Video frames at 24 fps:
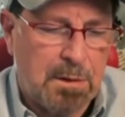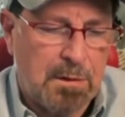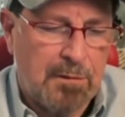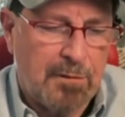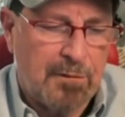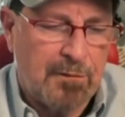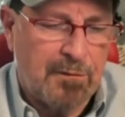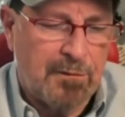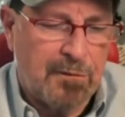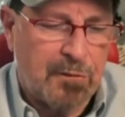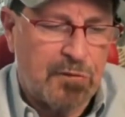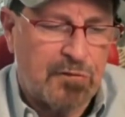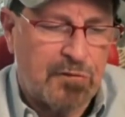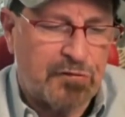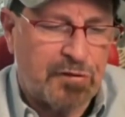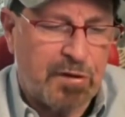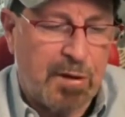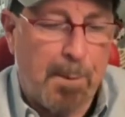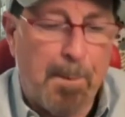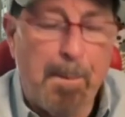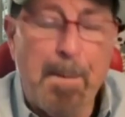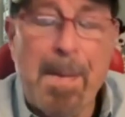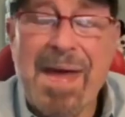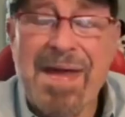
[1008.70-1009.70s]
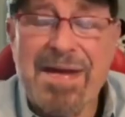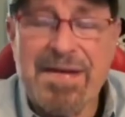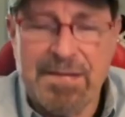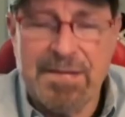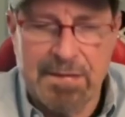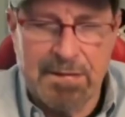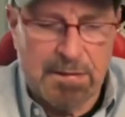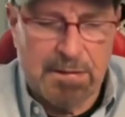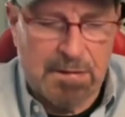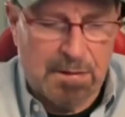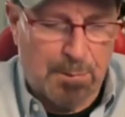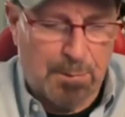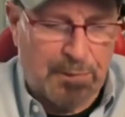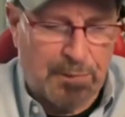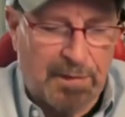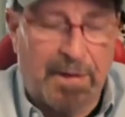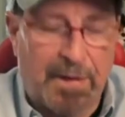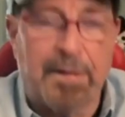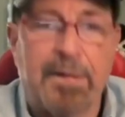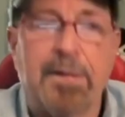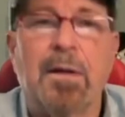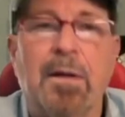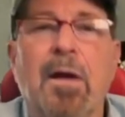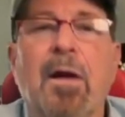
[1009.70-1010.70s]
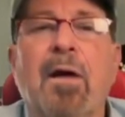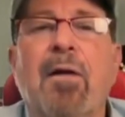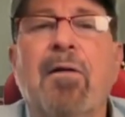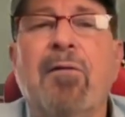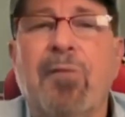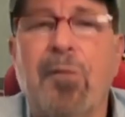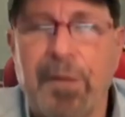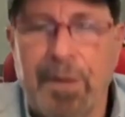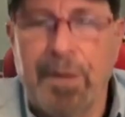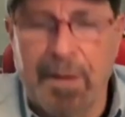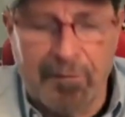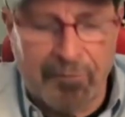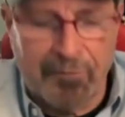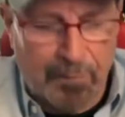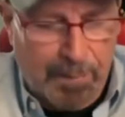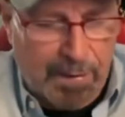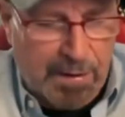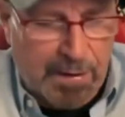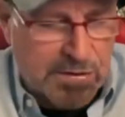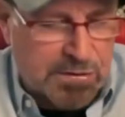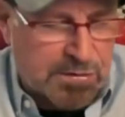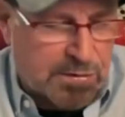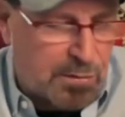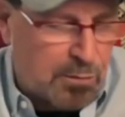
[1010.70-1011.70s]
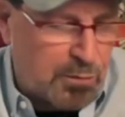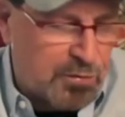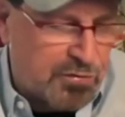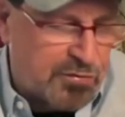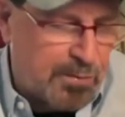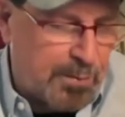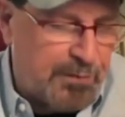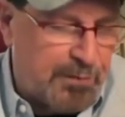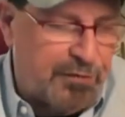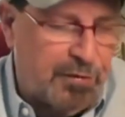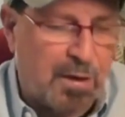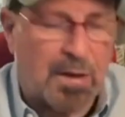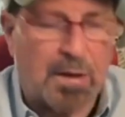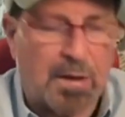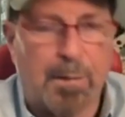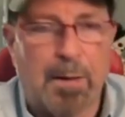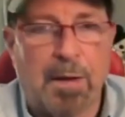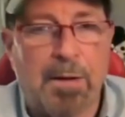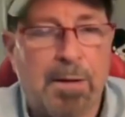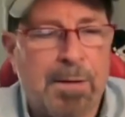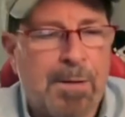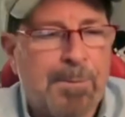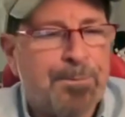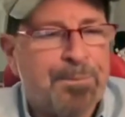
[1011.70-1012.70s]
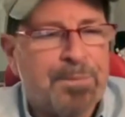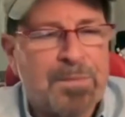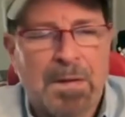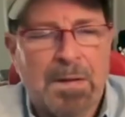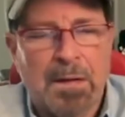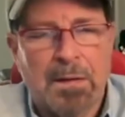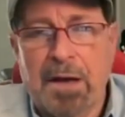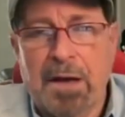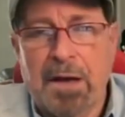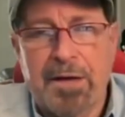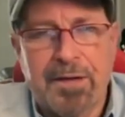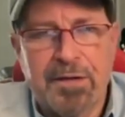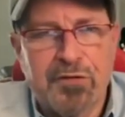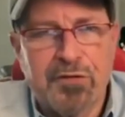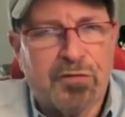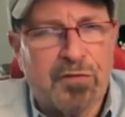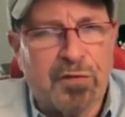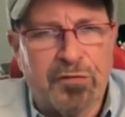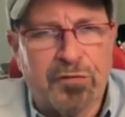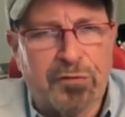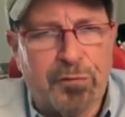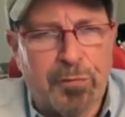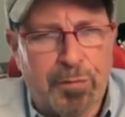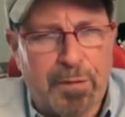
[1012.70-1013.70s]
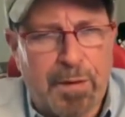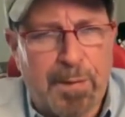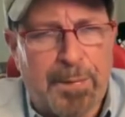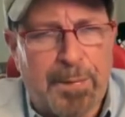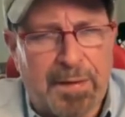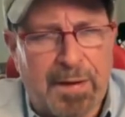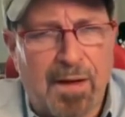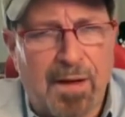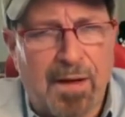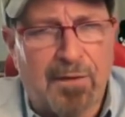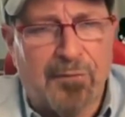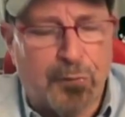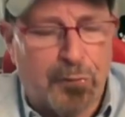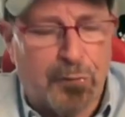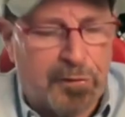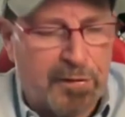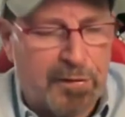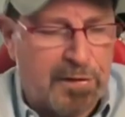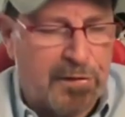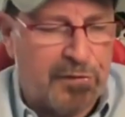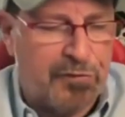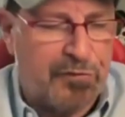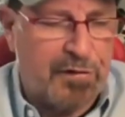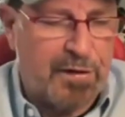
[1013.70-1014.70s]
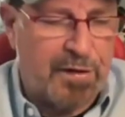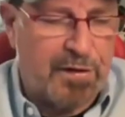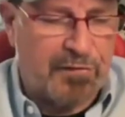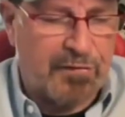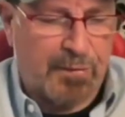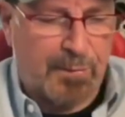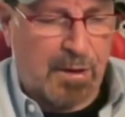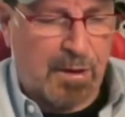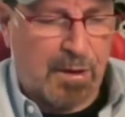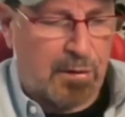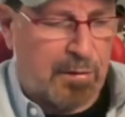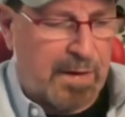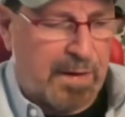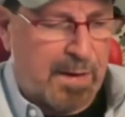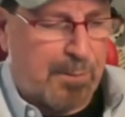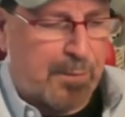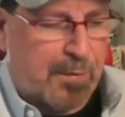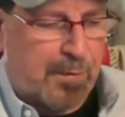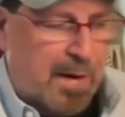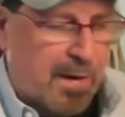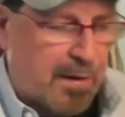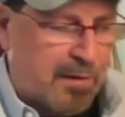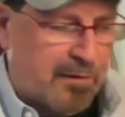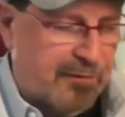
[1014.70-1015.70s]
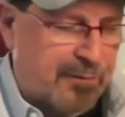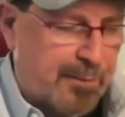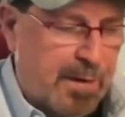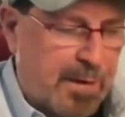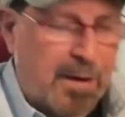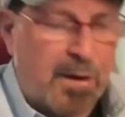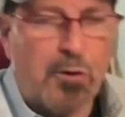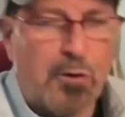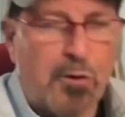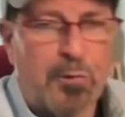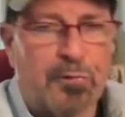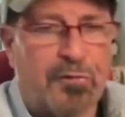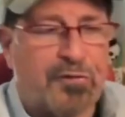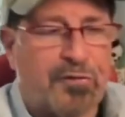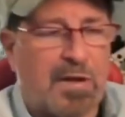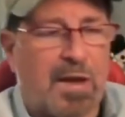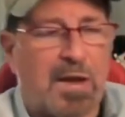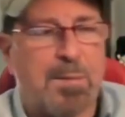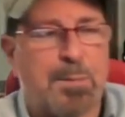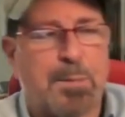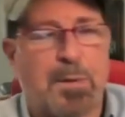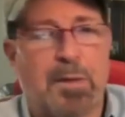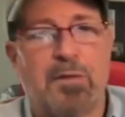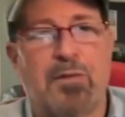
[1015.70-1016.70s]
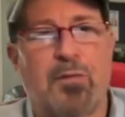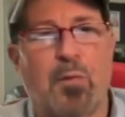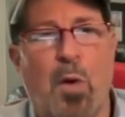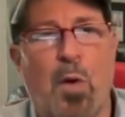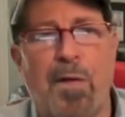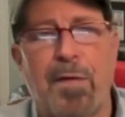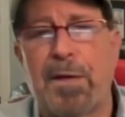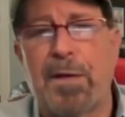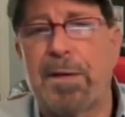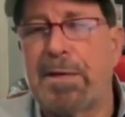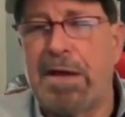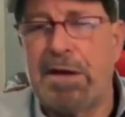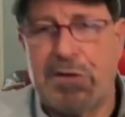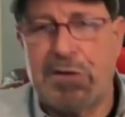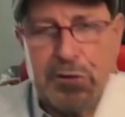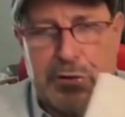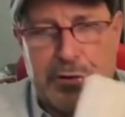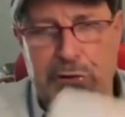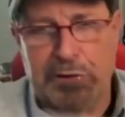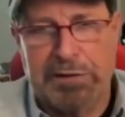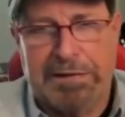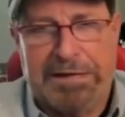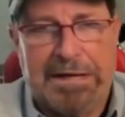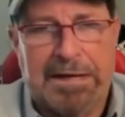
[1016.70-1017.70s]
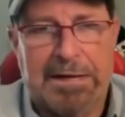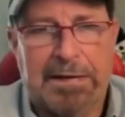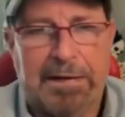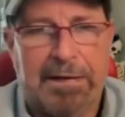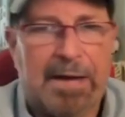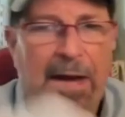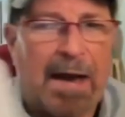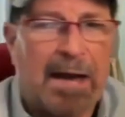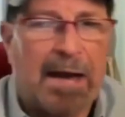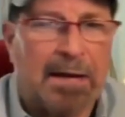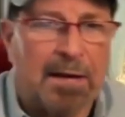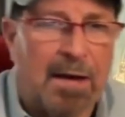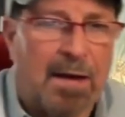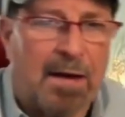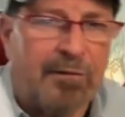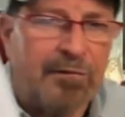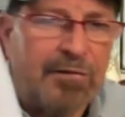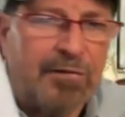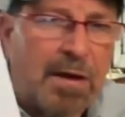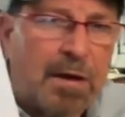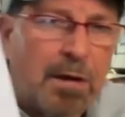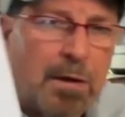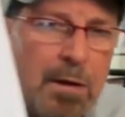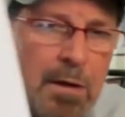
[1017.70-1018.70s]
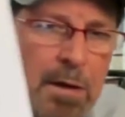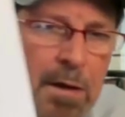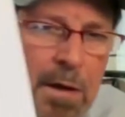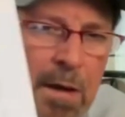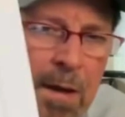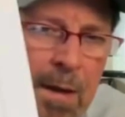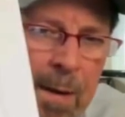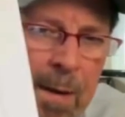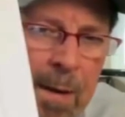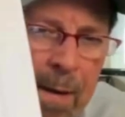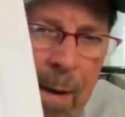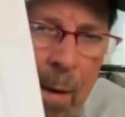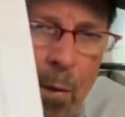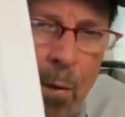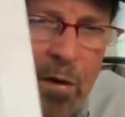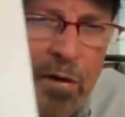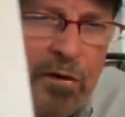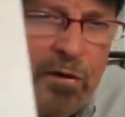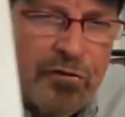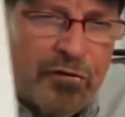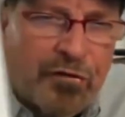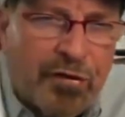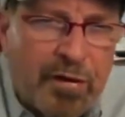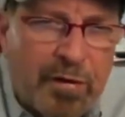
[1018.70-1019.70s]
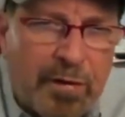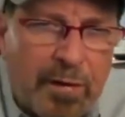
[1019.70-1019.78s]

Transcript: first amended complaint for defamation, which we've been talking about. A lot of things are screwed up in California these days. I'm not all that proud of my home state, but one thing they do legally, I love. Take a look at what you see